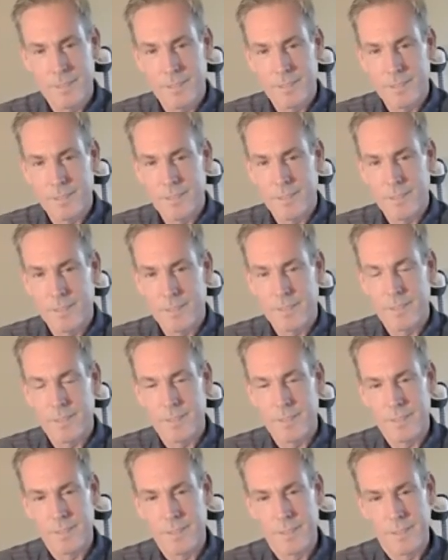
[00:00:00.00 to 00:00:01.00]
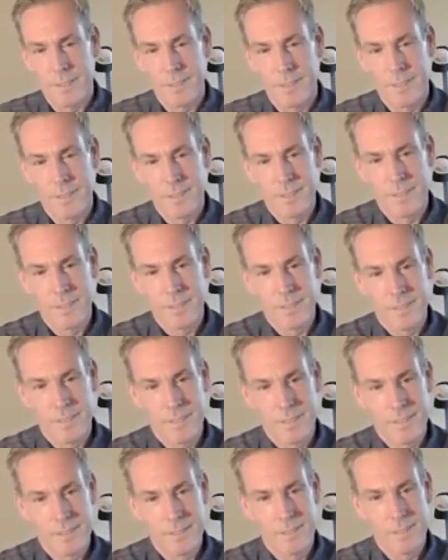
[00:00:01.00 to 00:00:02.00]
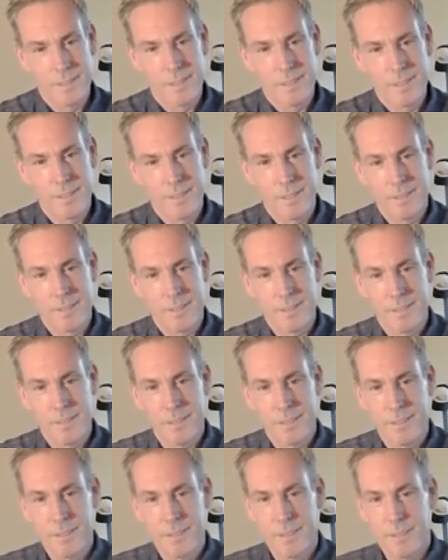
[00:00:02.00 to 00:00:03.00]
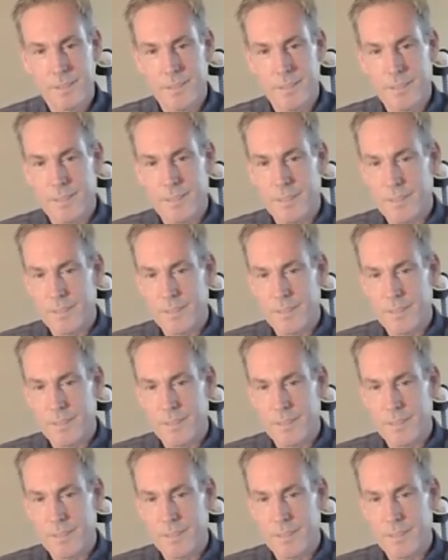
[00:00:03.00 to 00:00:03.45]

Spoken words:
This person isn't speaking.